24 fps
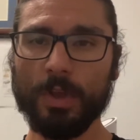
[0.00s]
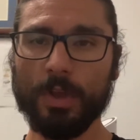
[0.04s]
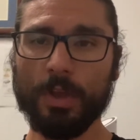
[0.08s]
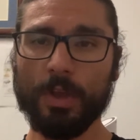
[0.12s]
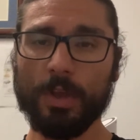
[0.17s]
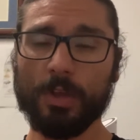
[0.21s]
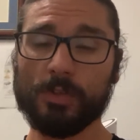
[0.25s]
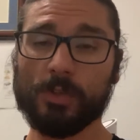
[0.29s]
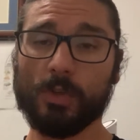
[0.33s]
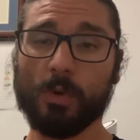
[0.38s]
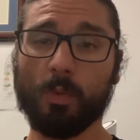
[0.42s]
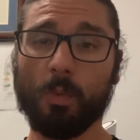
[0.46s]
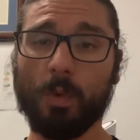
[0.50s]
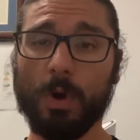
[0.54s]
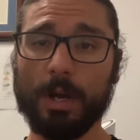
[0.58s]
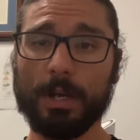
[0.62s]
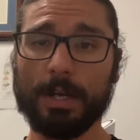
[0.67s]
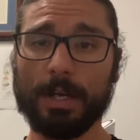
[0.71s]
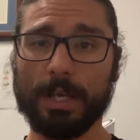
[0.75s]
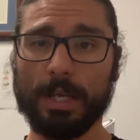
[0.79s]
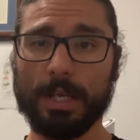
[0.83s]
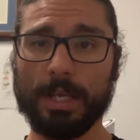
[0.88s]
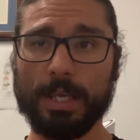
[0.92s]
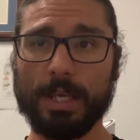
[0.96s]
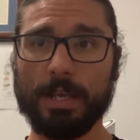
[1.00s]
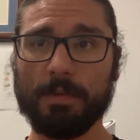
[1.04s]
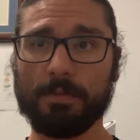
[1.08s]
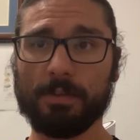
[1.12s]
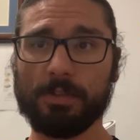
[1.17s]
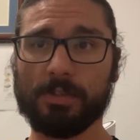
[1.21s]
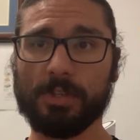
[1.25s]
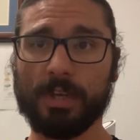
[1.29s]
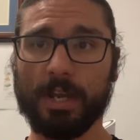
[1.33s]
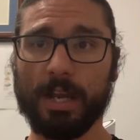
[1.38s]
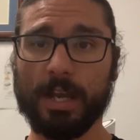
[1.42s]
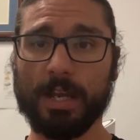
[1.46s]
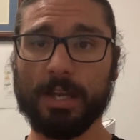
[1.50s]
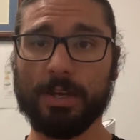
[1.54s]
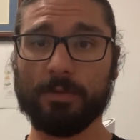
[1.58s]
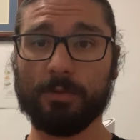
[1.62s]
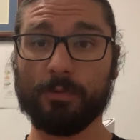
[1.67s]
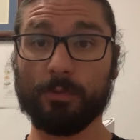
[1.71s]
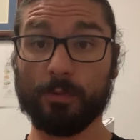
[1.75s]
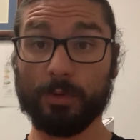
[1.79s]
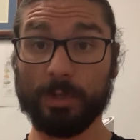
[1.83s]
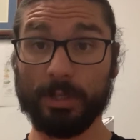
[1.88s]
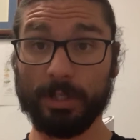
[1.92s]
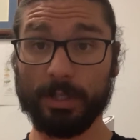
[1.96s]
So one, it can give us a
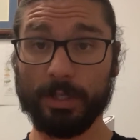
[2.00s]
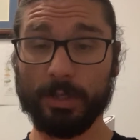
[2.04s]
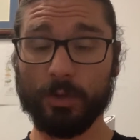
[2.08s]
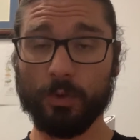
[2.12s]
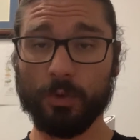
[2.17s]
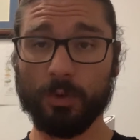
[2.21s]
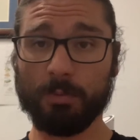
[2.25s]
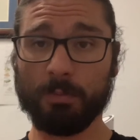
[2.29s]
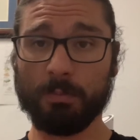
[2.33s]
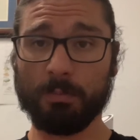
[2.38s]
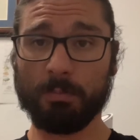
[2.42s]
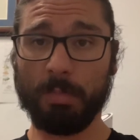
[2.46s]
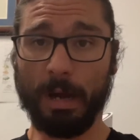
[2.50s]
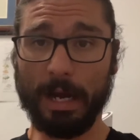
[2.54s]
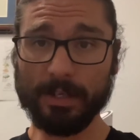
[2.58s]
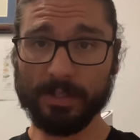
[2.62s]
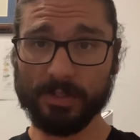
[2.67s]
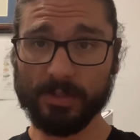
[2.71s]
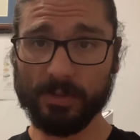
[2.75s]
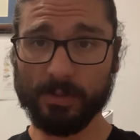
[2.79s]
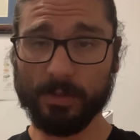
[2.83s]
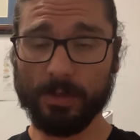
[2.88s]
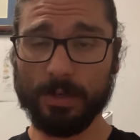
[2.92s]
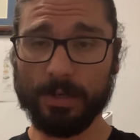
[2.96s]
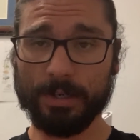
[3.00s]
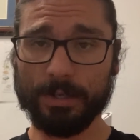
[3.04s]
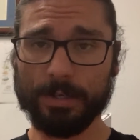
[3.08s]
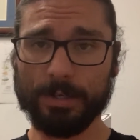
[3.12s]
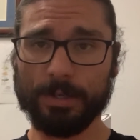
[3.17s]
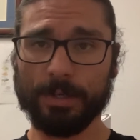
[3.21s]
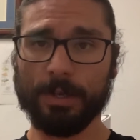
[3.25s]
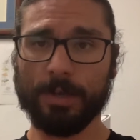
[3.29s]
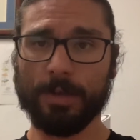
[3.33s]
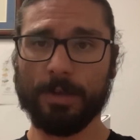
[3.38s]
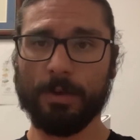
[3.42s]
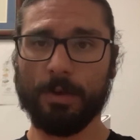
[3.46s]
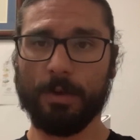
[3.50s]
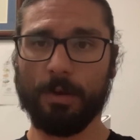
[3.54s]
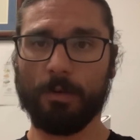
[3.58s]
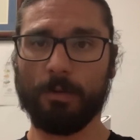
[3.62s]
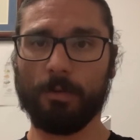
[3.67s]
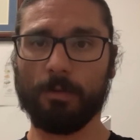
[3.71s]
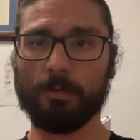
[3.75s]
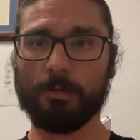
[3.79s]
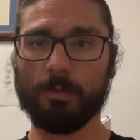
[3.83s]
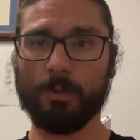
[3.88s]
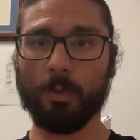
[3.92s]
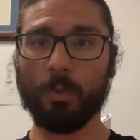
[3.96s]
really good baseline
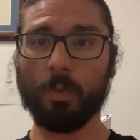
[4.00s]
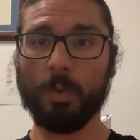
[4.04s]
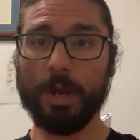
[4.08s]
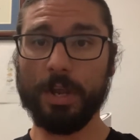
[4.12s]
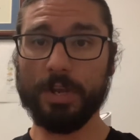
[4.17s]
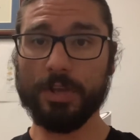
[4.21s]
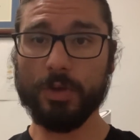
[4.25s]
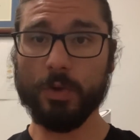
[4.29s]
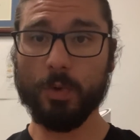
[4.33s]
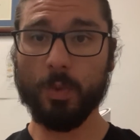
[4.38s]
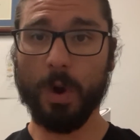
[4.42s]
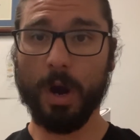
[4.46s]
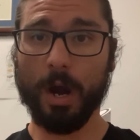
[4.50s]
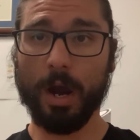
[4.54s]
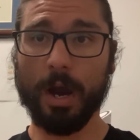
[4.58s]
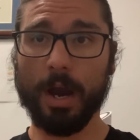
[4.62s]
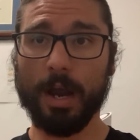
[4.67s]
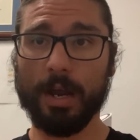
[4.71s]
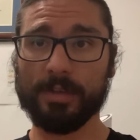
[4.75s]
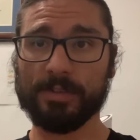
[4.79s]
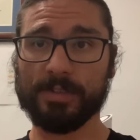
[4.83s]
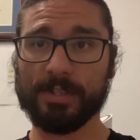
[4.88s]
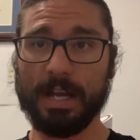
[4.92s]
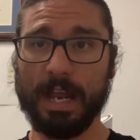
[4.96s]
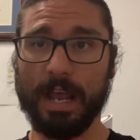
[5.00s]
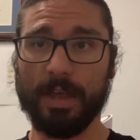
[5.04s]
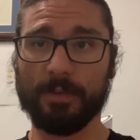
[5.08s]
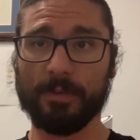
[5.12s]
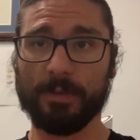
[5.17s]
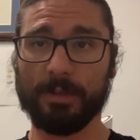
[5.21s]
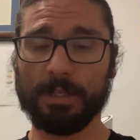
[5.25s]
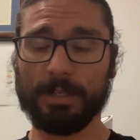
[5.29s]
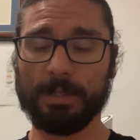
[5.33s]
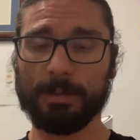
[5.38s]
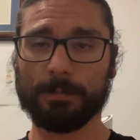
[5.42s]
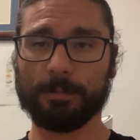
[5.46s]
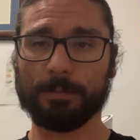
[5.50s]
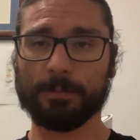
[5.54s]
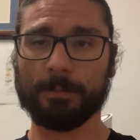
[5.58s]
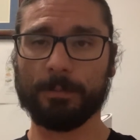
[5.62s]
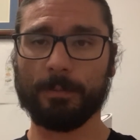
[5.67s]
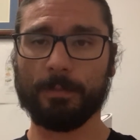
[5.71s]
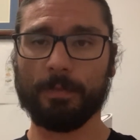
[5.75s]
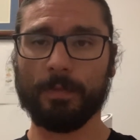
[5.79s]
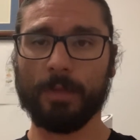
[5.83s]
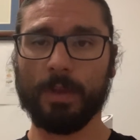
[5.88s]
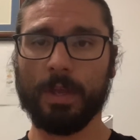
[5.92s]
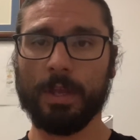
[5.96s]
of where you are as an athlete.
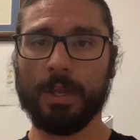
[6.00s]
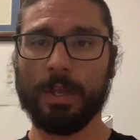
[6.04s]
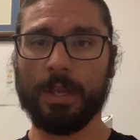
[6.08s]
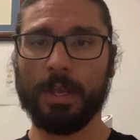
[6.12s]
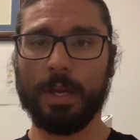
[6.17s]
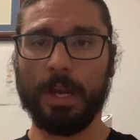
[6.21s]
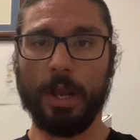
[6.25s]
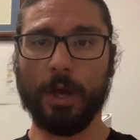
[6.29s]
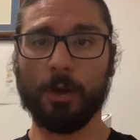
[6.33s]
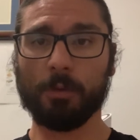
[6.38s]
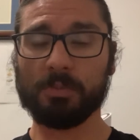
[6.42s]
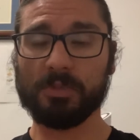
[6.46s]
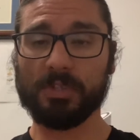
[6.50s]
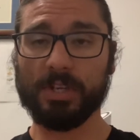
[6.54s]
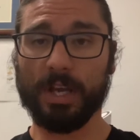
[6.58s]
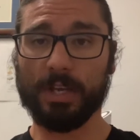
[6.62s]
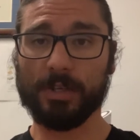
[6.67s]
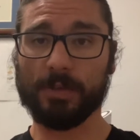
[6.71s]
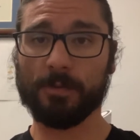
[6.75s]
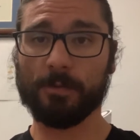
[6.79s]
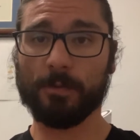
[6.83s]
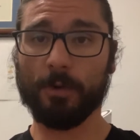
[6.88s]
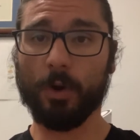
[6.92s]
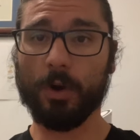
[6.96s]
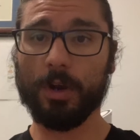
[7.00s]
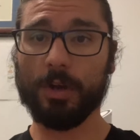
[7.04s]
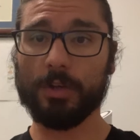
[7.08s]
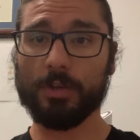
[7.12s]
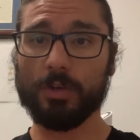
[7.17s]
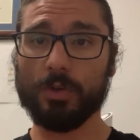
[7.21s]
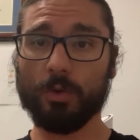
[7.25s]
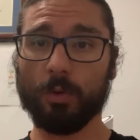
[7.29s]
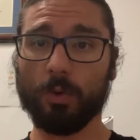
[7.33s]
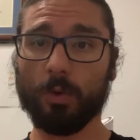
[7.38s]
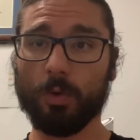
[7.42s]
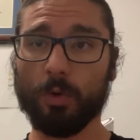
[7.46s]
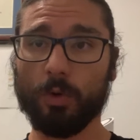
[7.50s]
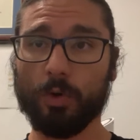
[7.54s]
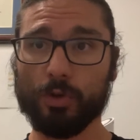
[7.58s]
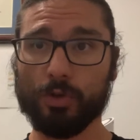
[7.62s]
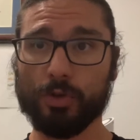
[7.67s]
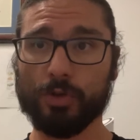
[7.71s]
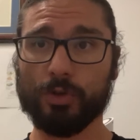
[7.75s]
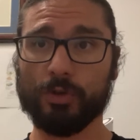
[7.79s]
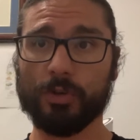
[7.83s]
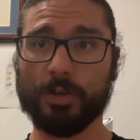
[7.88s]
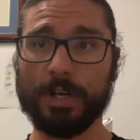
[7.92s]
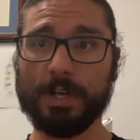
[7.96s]
It helps us find your
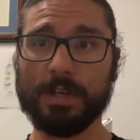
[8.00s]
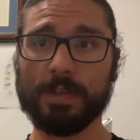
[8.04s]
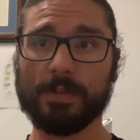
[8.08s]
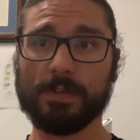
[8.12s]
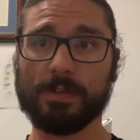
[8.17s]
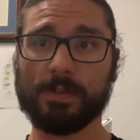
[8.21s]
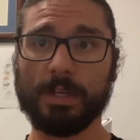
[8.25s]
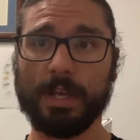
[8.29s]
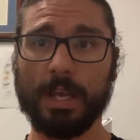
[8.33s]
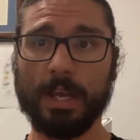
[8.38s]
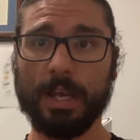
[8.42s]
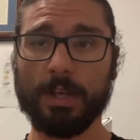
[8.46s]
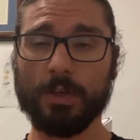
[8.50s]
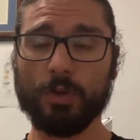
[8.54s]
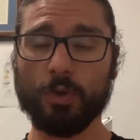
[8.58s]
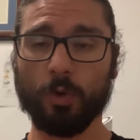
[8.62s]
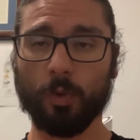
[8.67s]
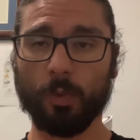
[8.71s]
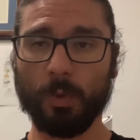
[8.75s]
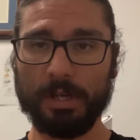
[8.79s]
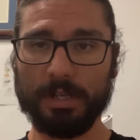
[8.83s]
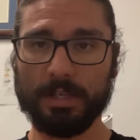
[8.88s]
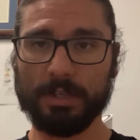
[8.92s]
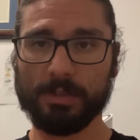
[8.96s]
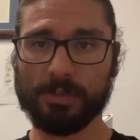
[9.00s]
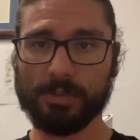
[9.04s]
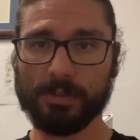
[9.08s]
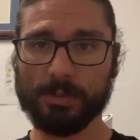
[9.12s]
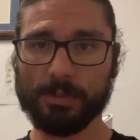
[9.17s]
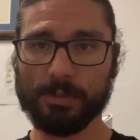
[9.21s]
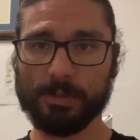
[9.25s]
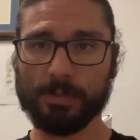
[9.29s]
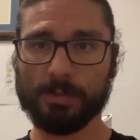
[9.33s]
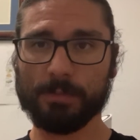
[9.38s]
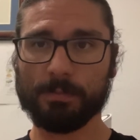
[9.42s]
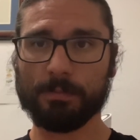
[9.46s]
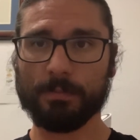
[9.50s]
strengths and your weaknesses,